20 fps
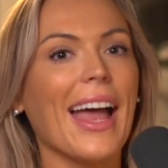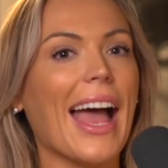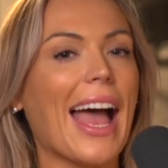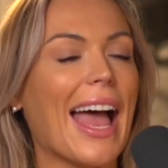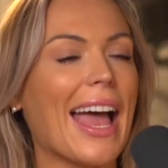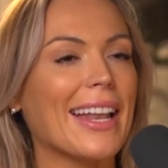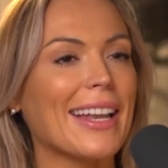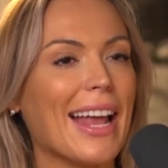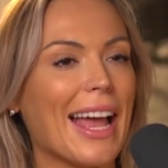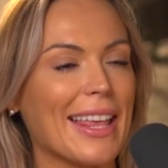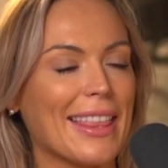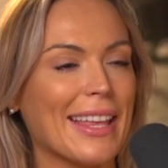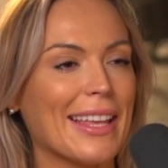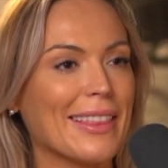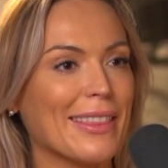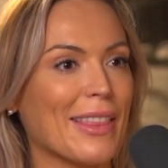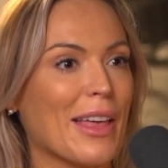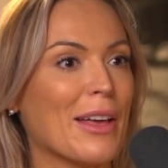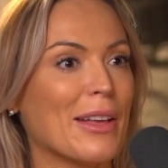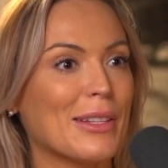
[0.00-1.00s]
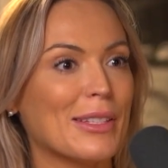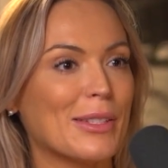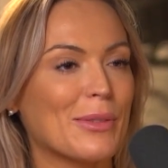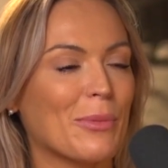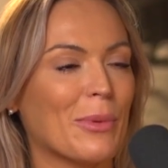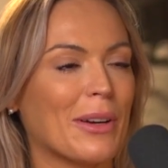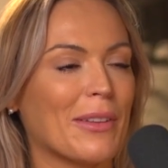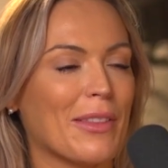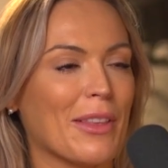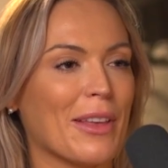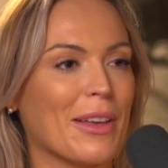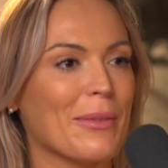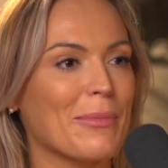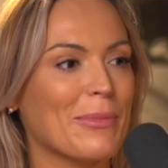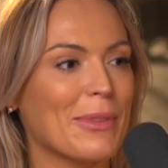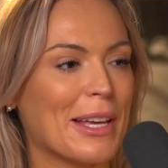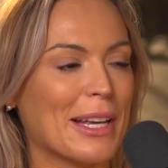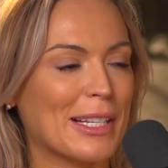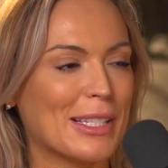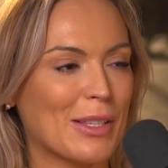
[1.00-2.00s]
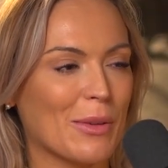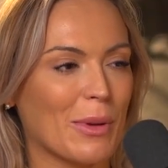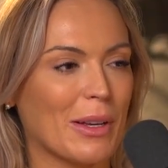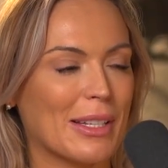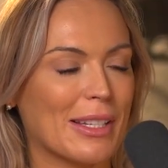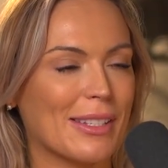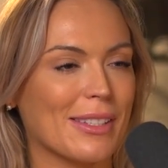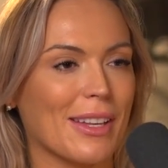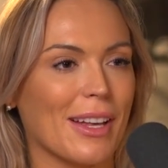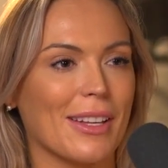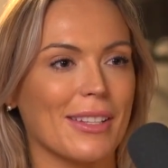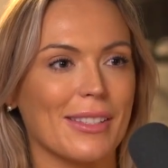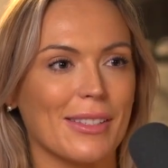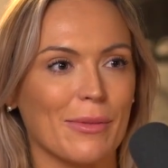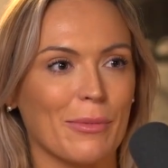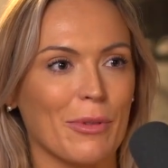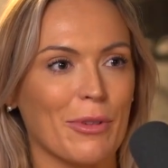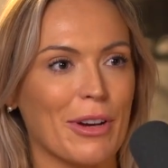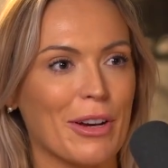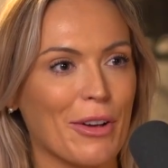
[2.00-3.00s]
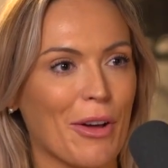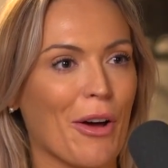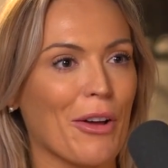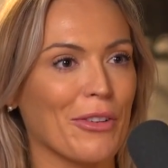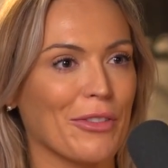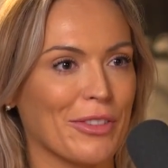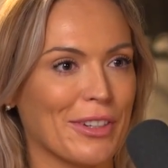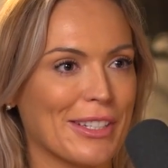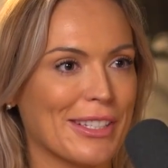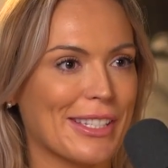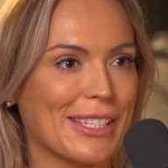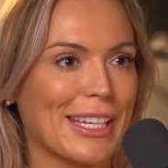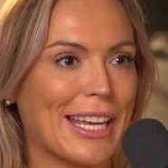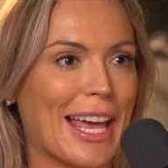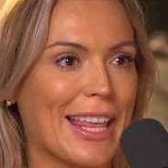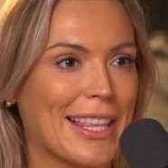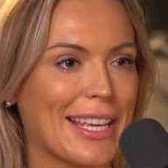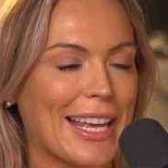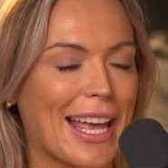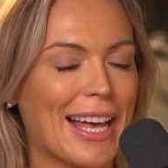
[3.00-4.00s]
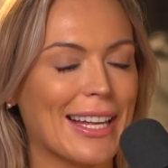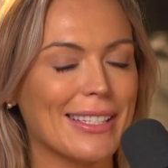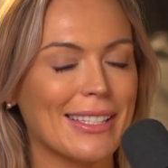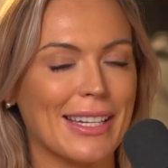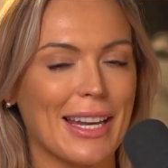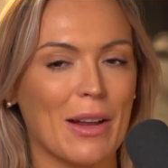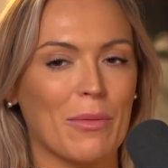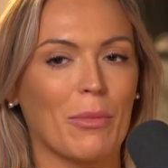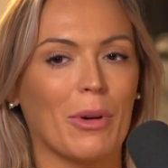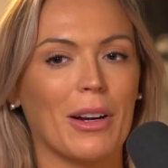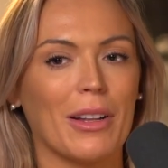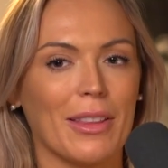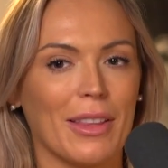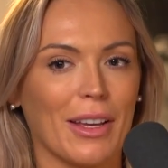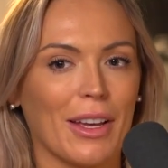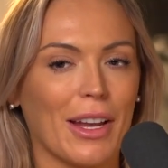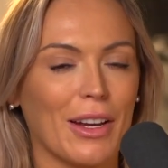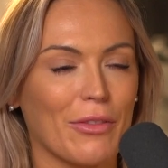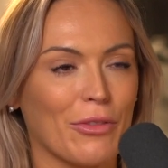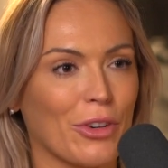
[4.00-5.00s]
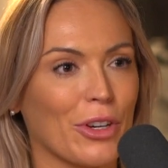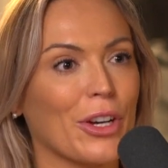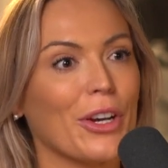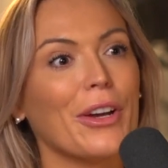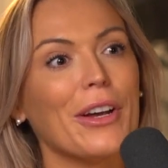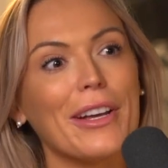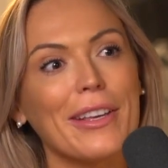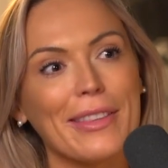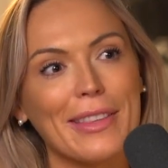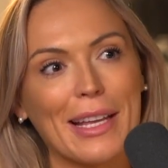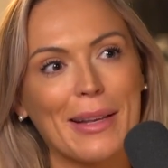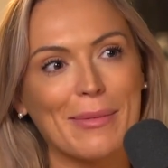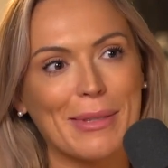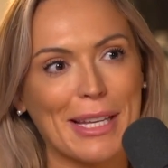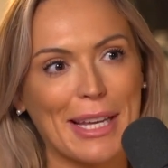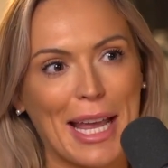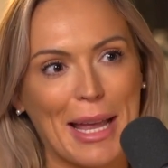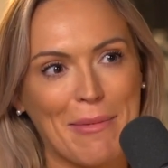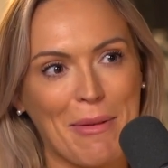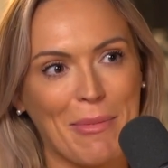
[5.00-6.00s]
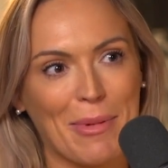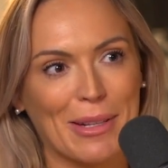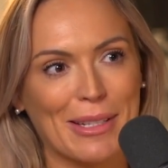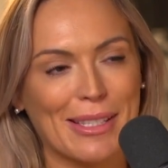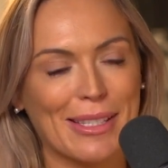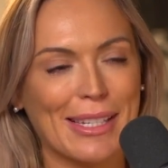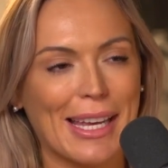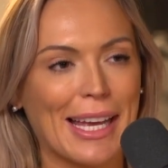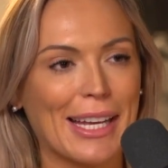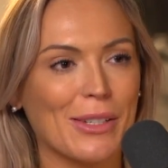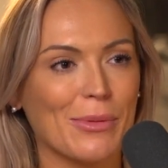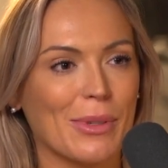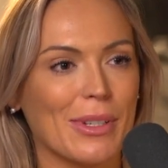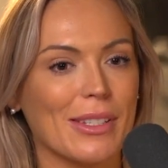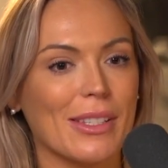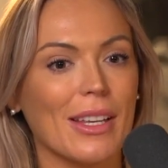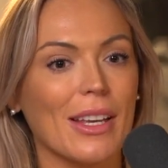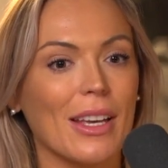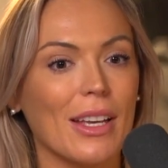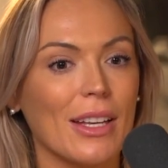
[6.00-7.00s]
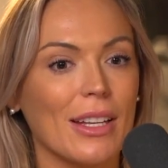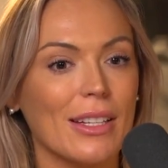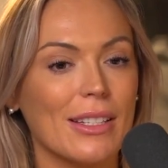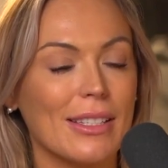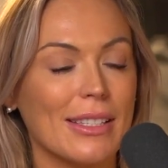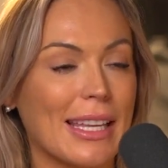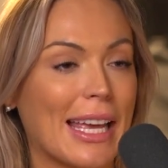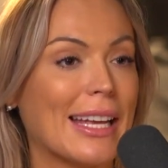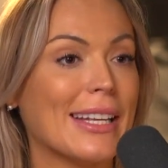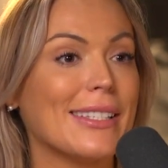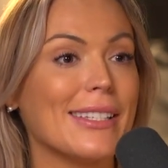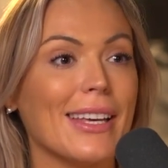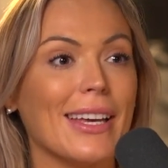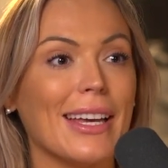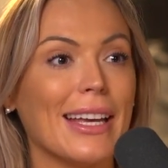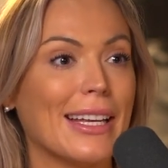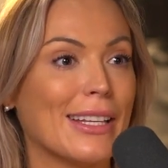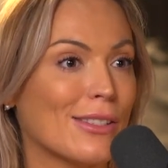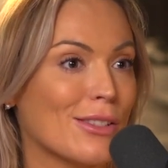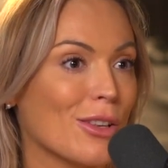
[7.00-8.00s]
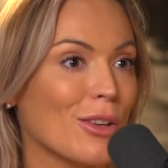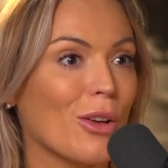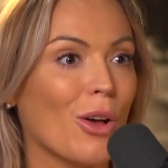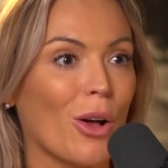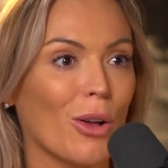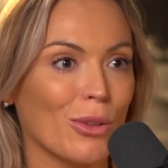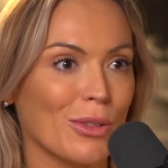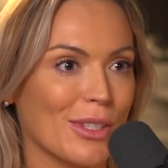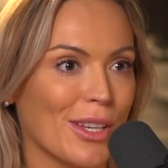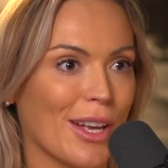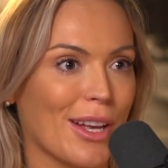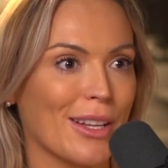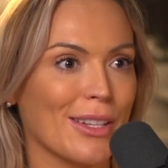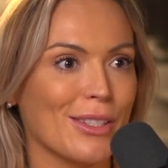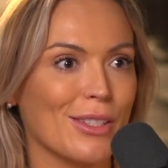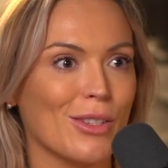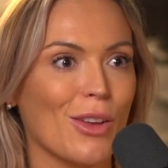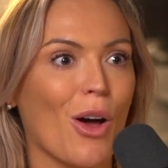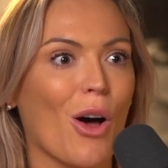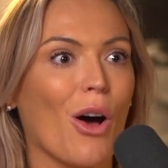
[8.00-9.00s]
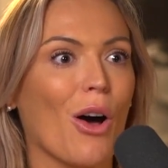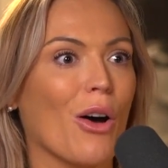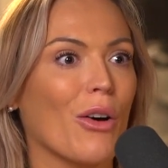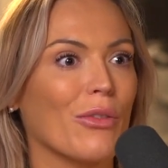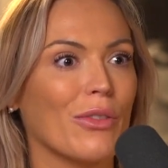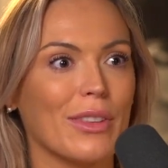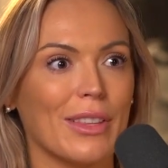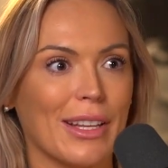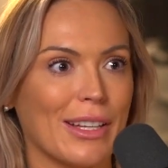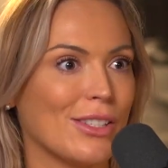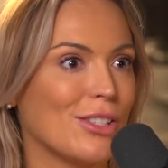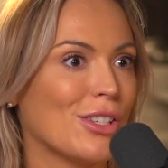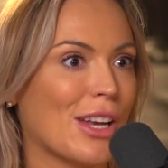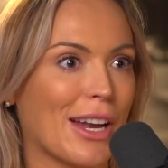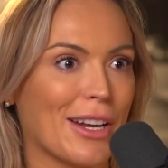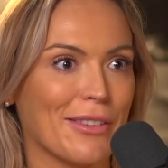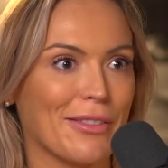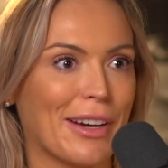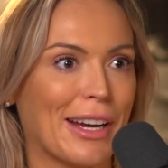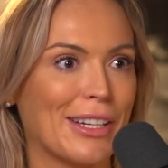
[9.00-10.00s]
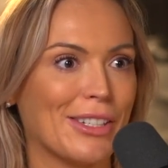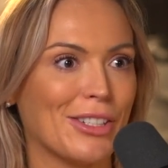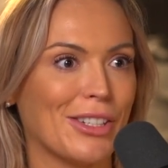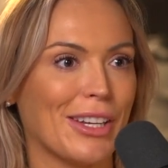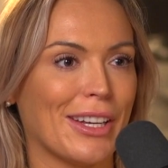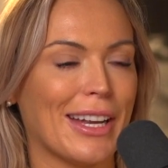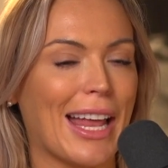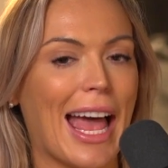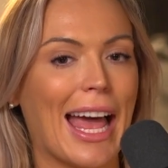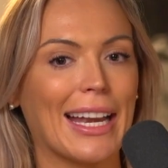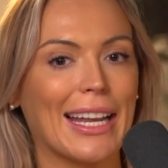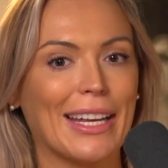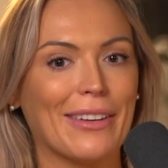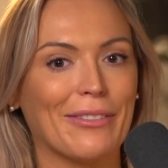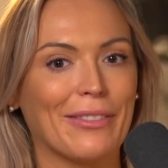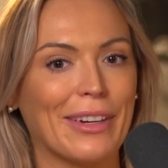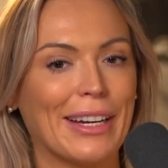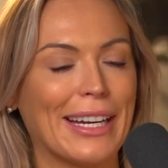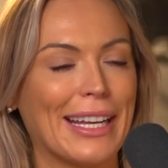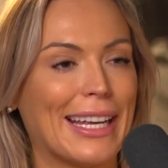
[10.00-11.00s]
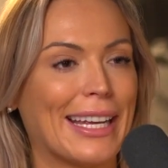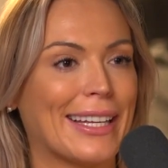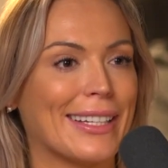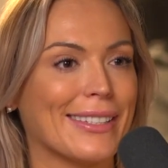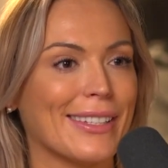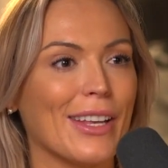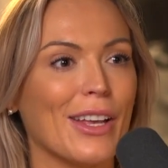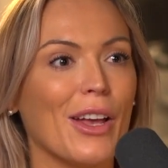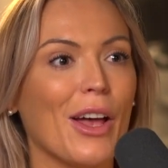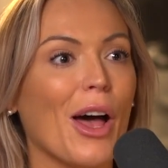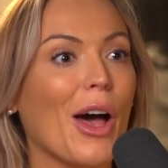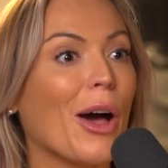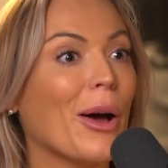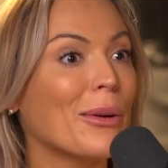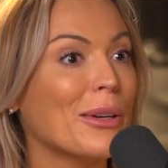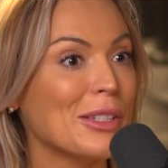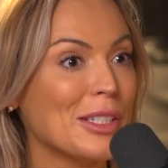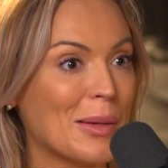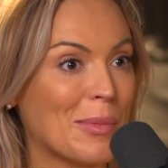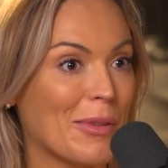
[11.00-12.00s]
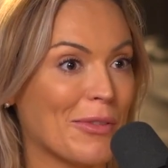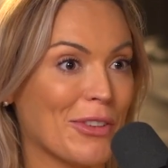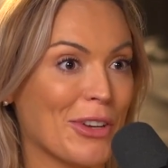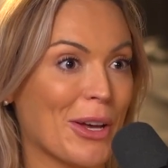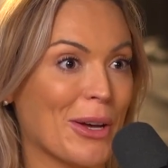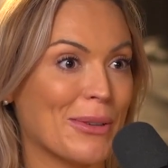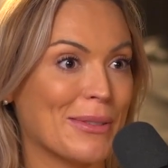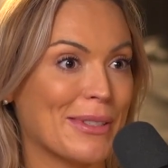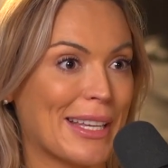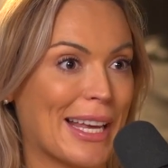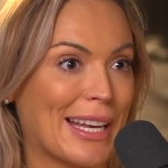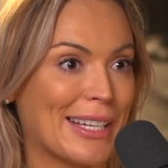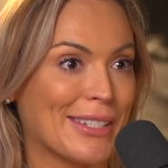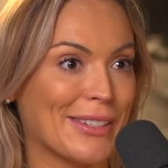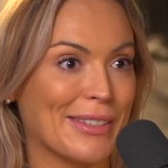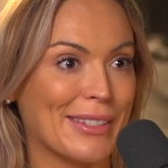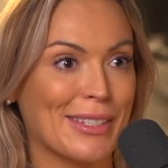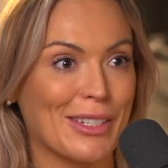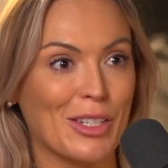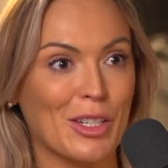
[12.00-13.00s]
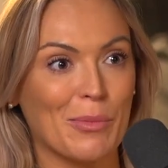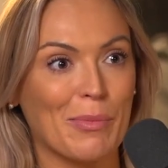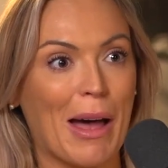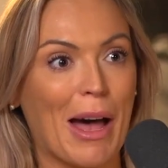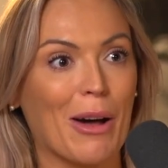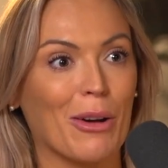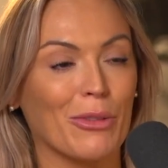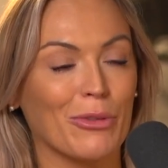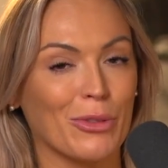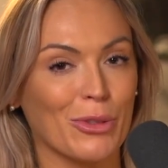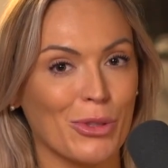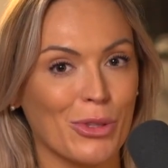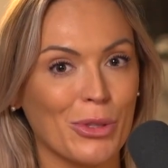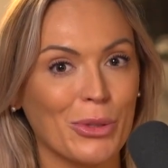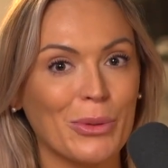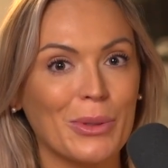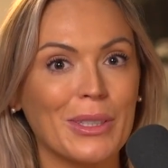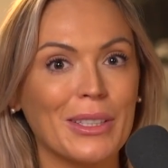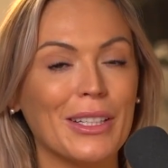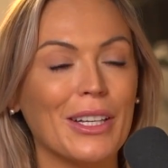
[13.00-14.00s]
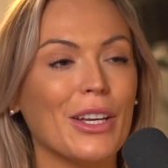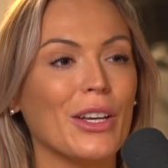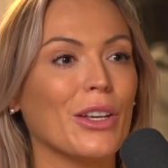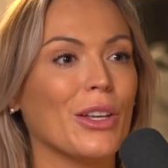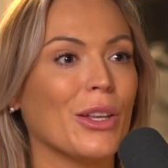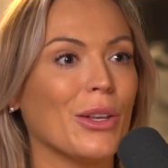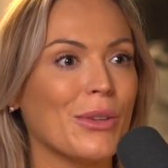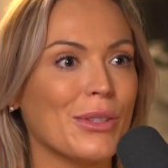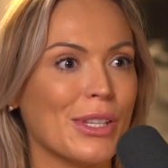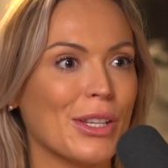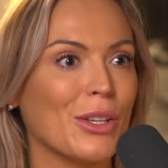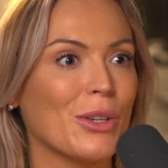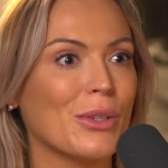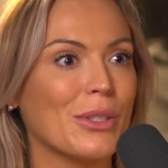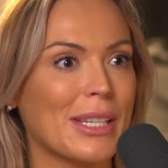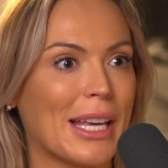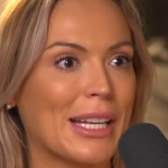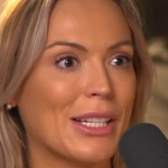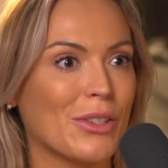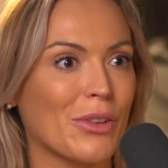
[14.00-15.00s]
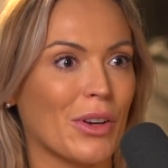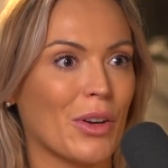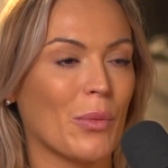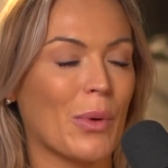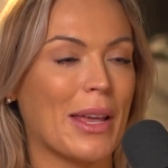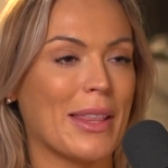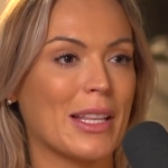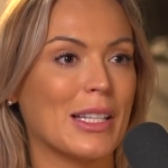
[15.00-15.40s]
And I think that's one of the things that we discussed. We were at a conference together yesterday, and one of the kind of recurring themes that came up on stage was data is the gold dust of this generation. And it really is. Ownership of your own data is such a powerful tool, using your data in a way